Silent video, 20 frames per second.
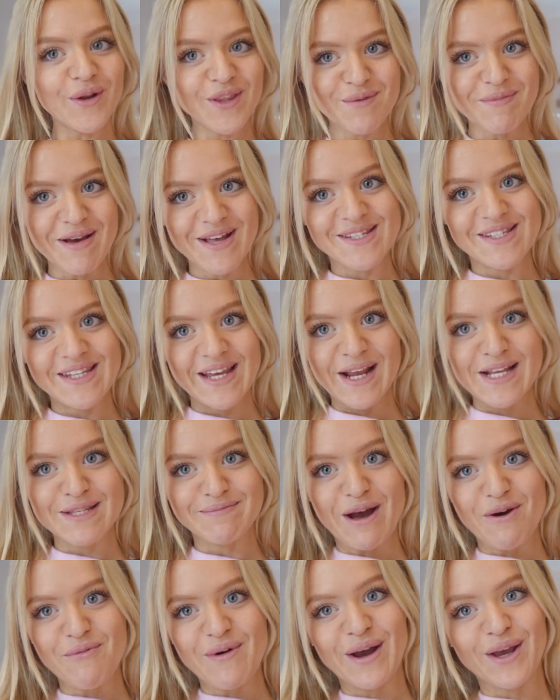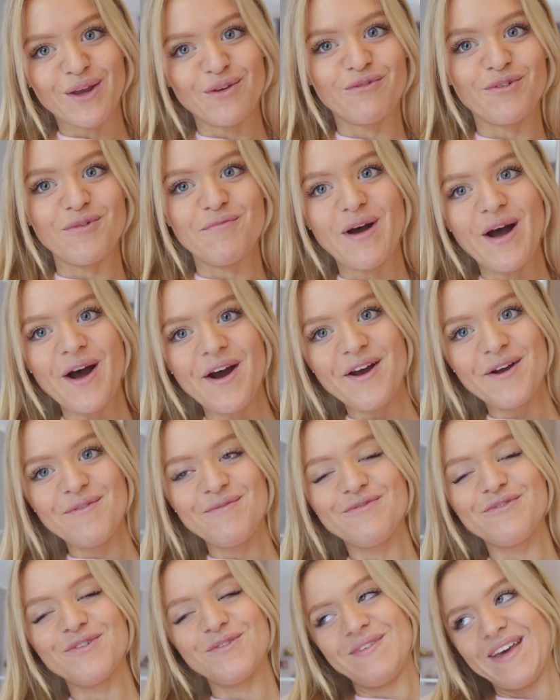Best things about working from
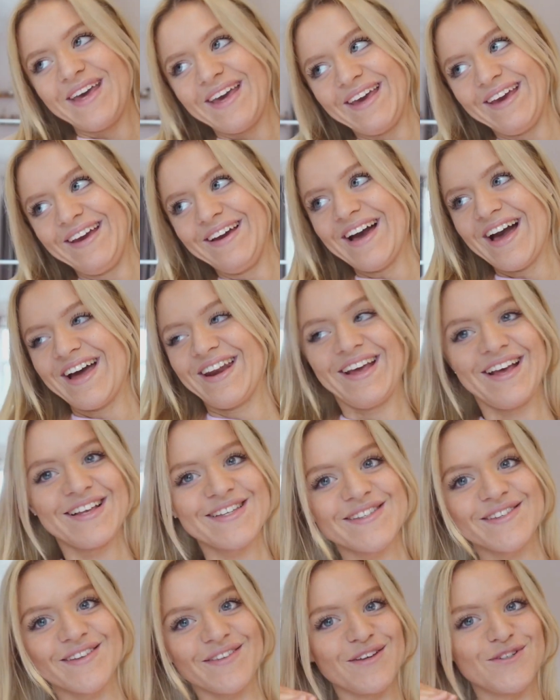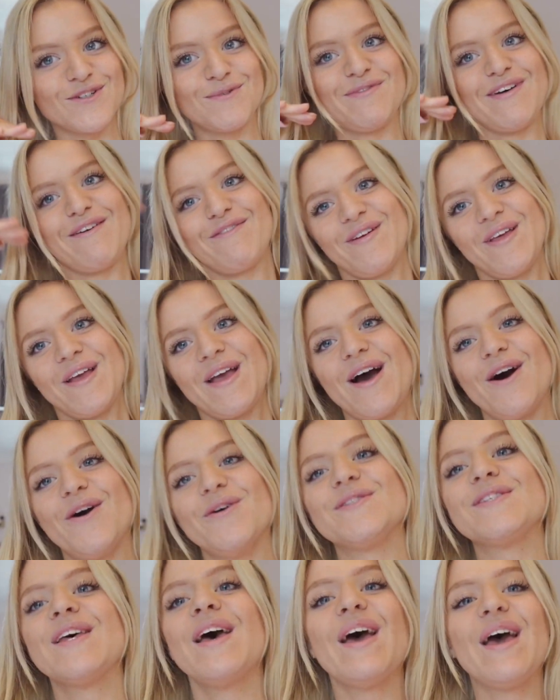home for me, and it's the top of everything
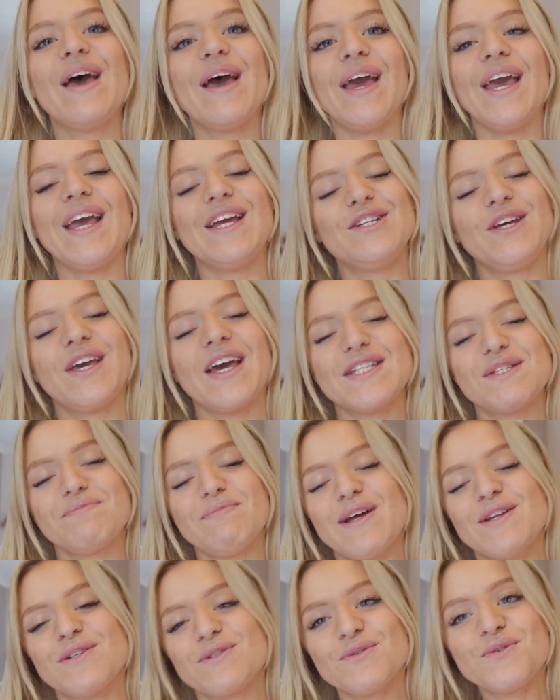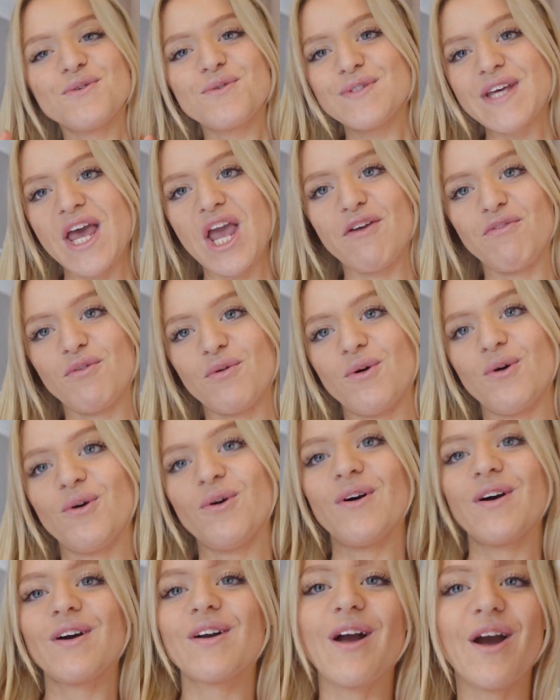else, is you get to spend all day with
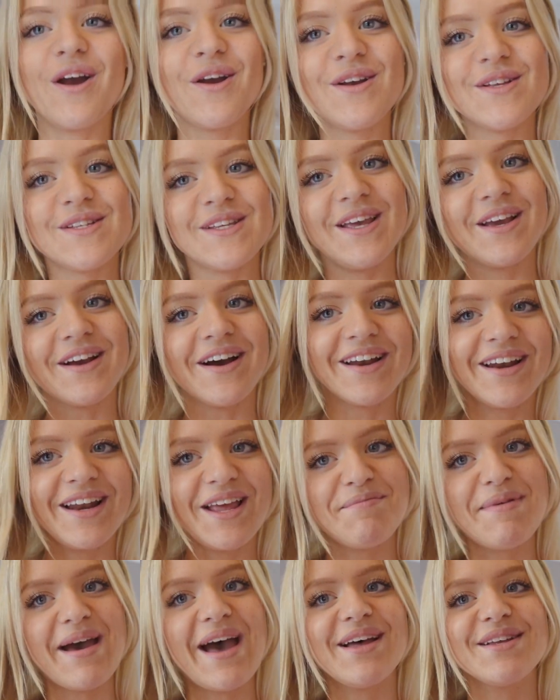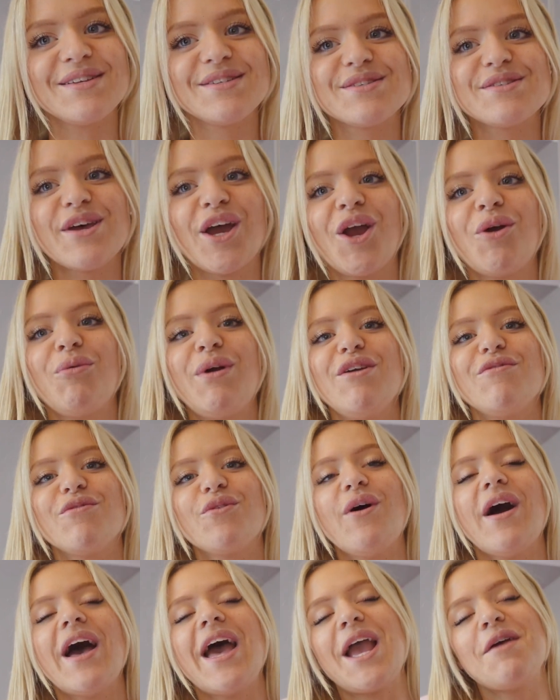your cozy, cuddly pets. So we've
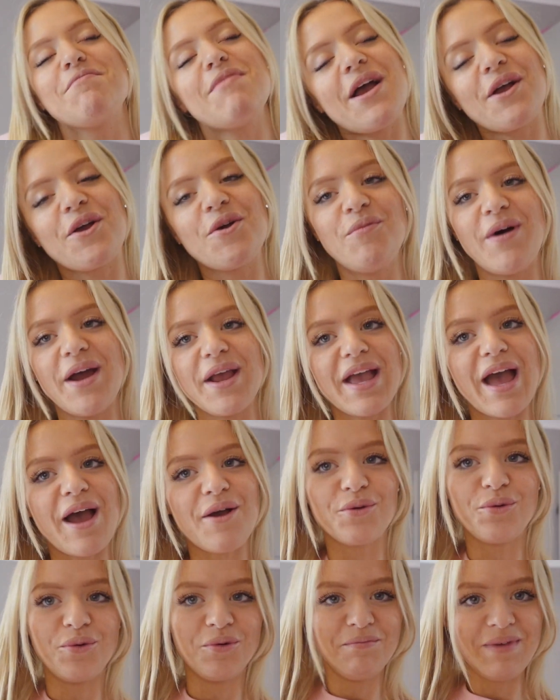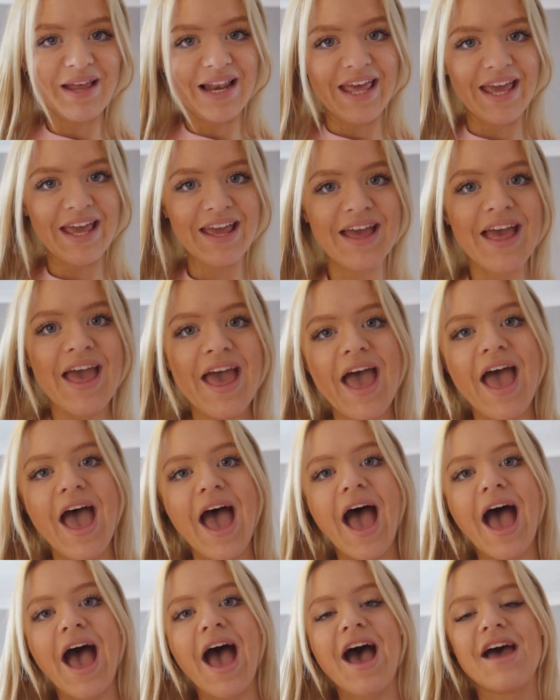got a black and white cat called Millie,
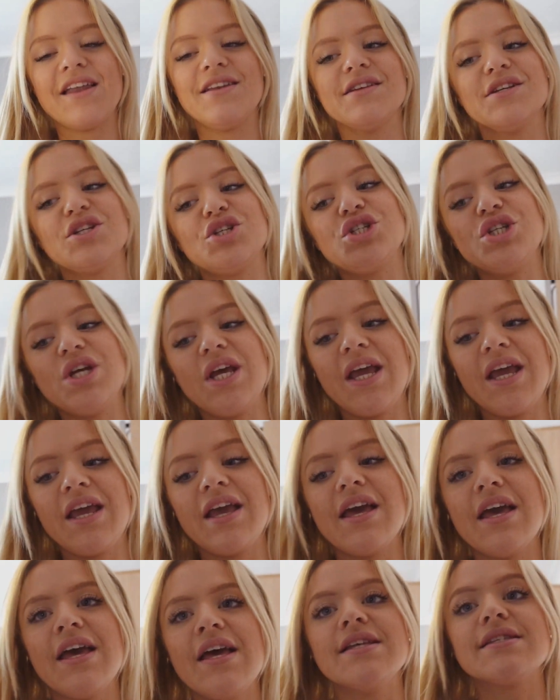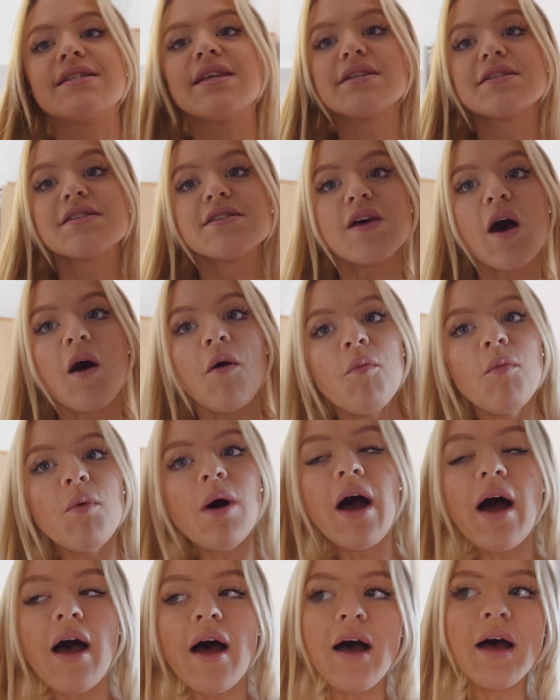and she is
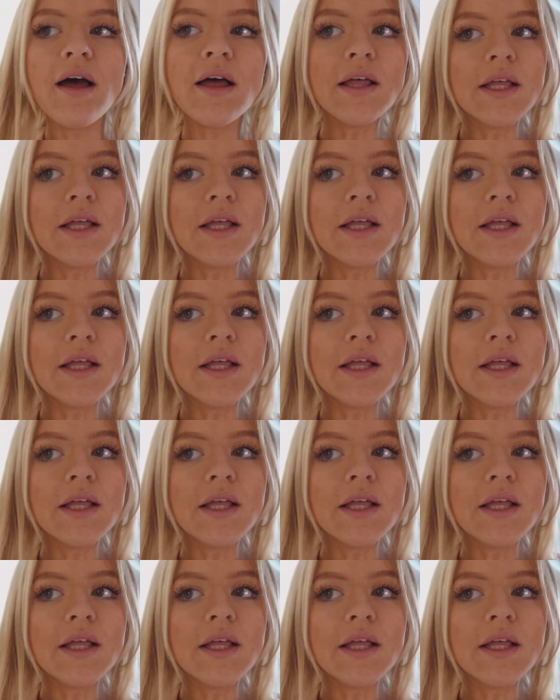somewhere.